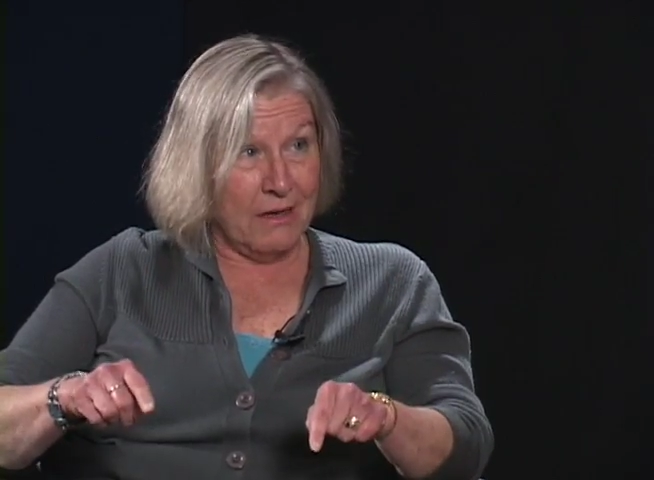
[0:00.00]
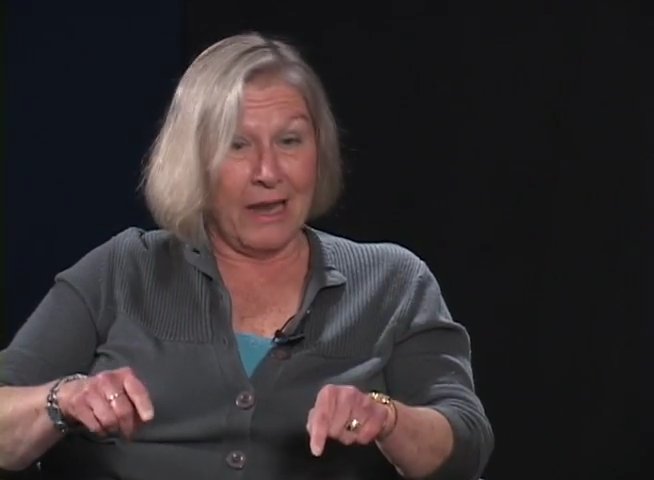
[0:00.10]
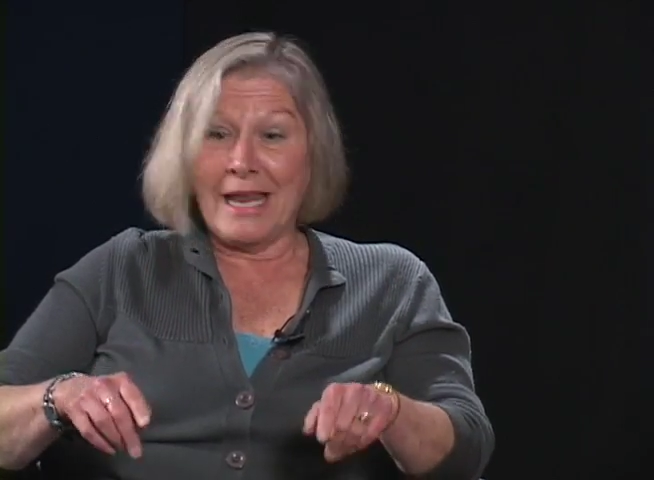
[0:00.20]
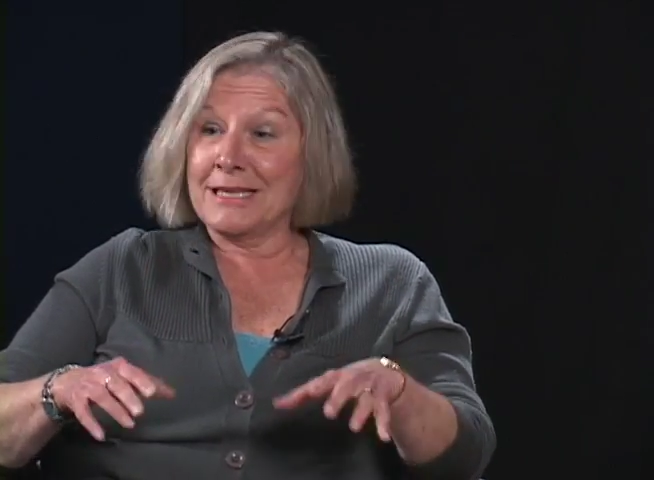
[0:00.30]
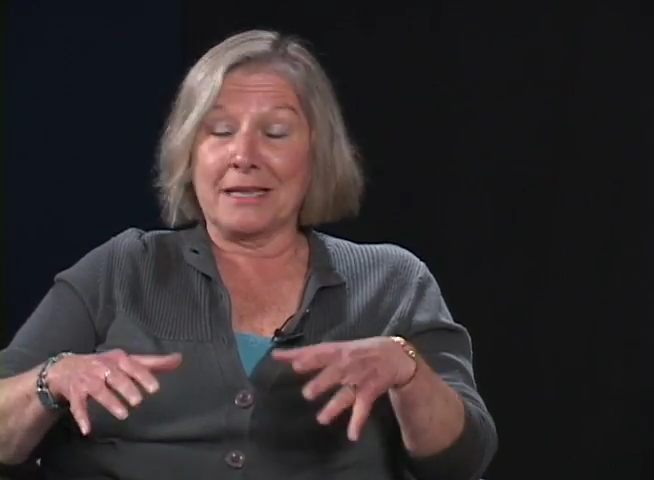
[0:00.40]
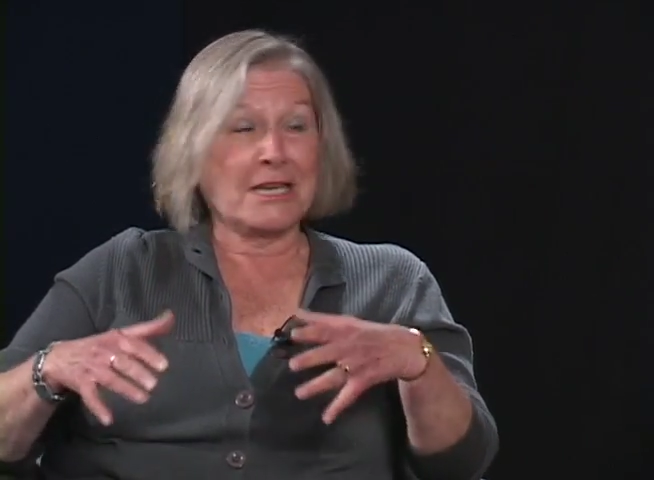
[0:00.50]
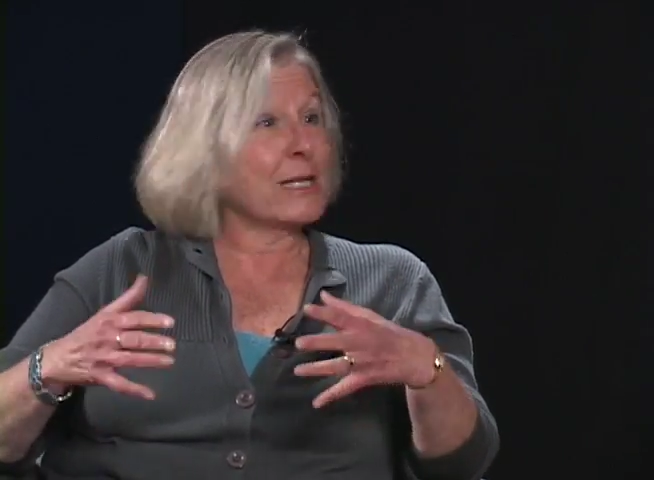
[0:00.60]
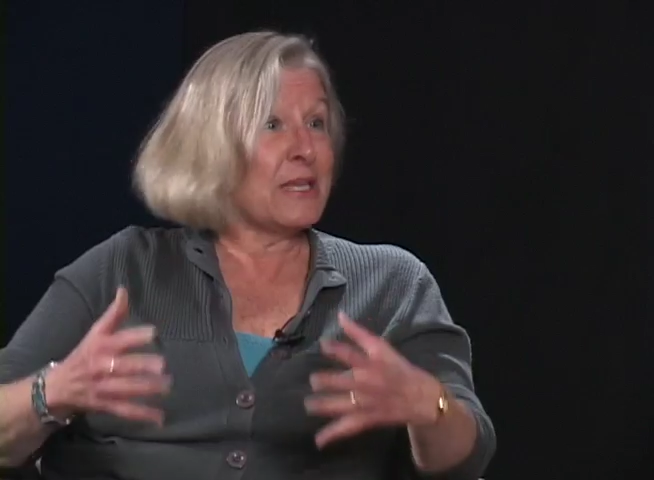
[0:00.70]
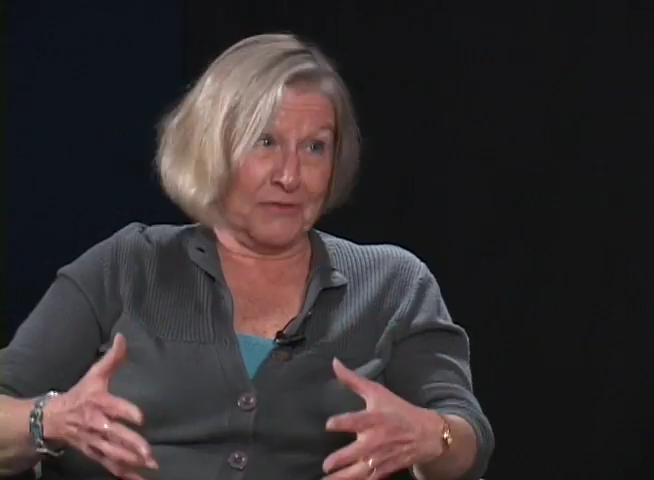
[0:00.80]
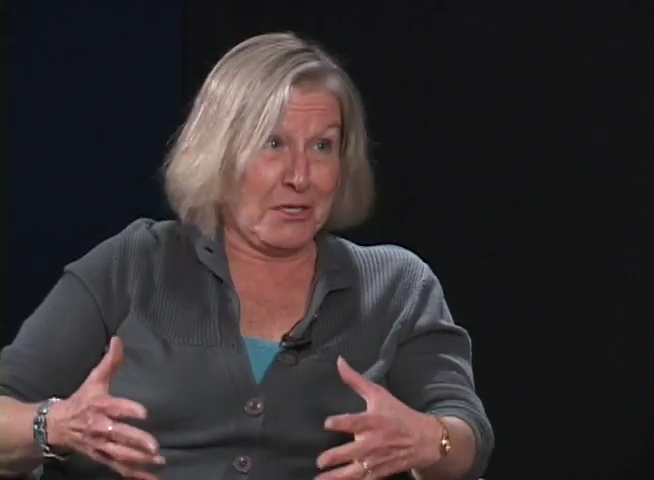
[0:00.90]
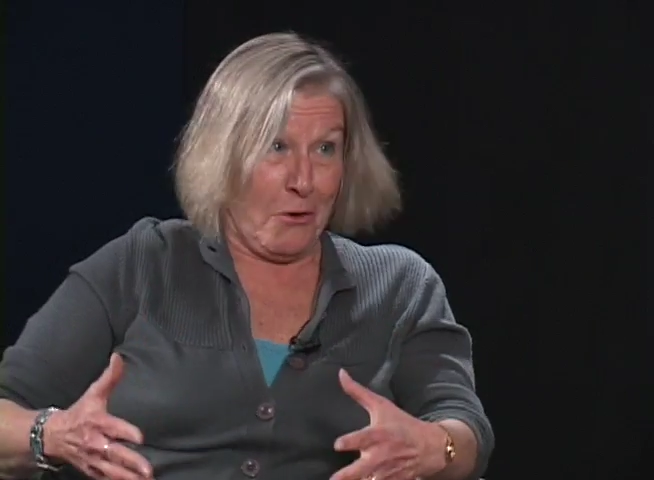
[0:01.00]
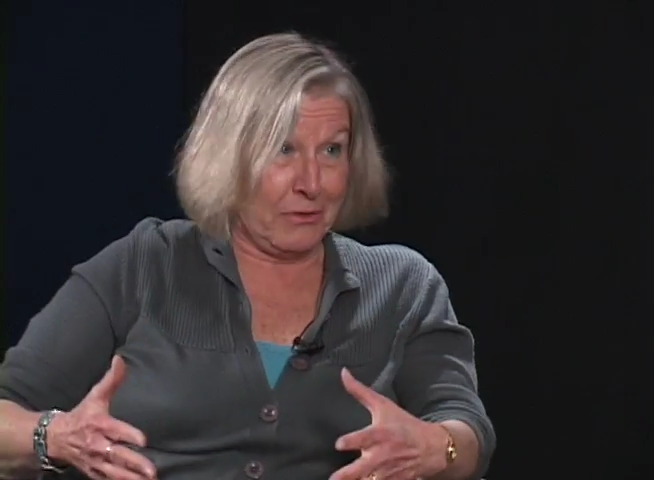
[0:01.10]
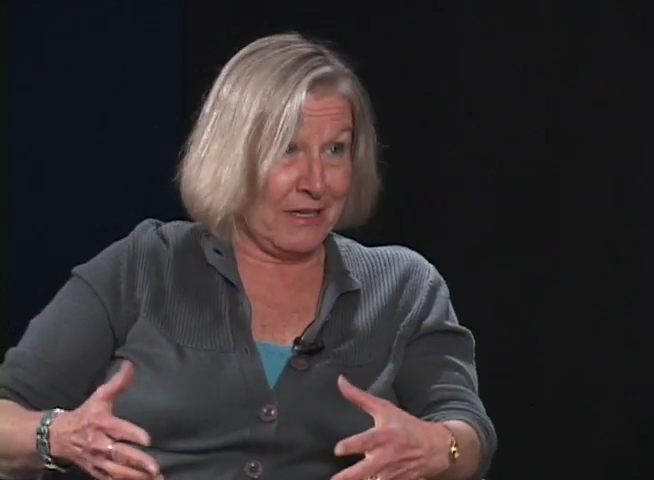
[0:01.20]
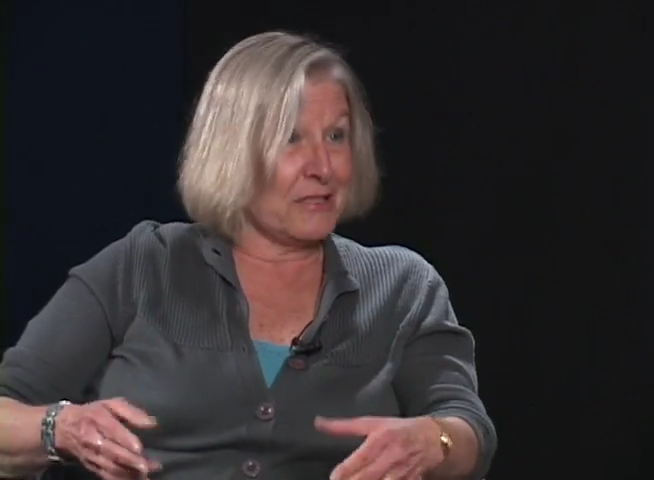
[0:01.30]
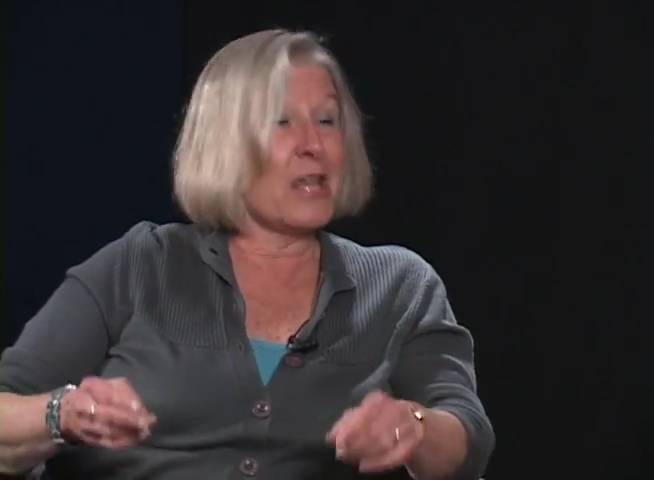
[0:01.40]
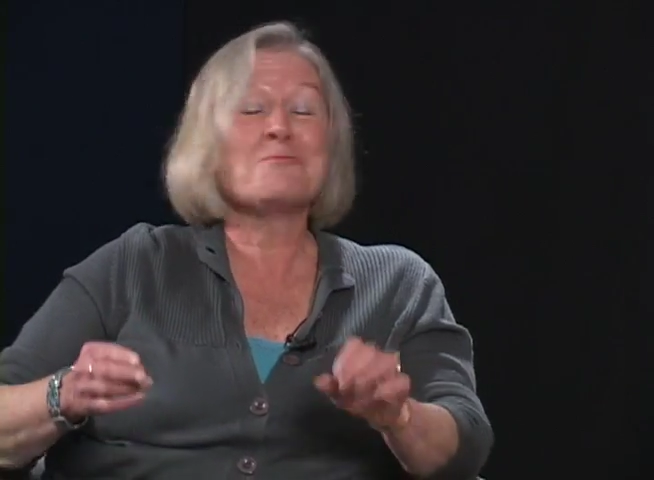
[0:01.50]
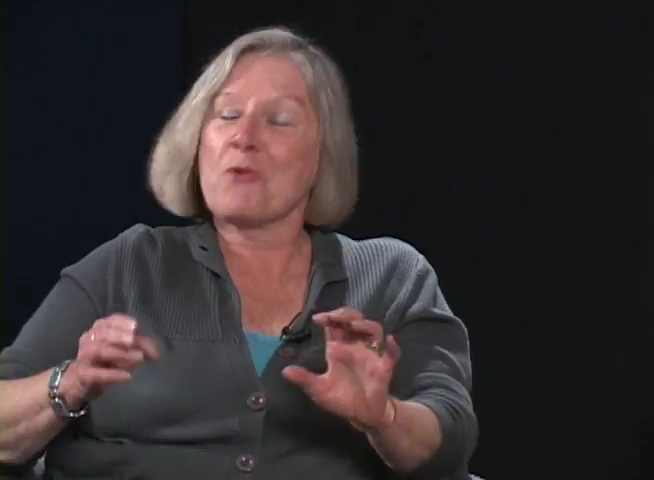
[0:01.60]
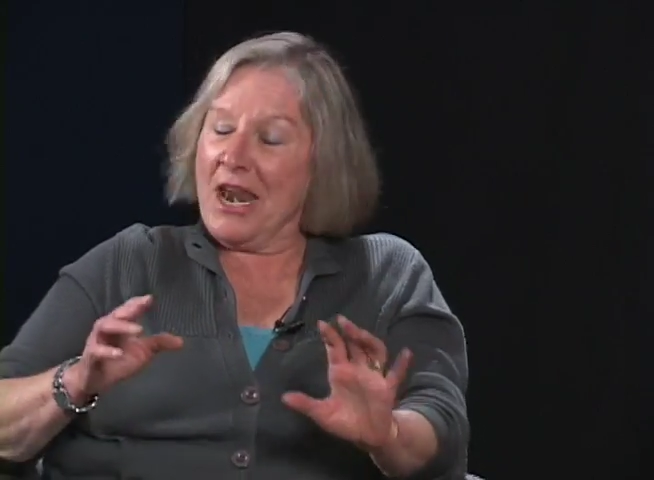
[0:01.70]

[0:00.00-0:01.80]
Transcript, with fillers: and it's like Cliff's Notes. It's a, uh-huh.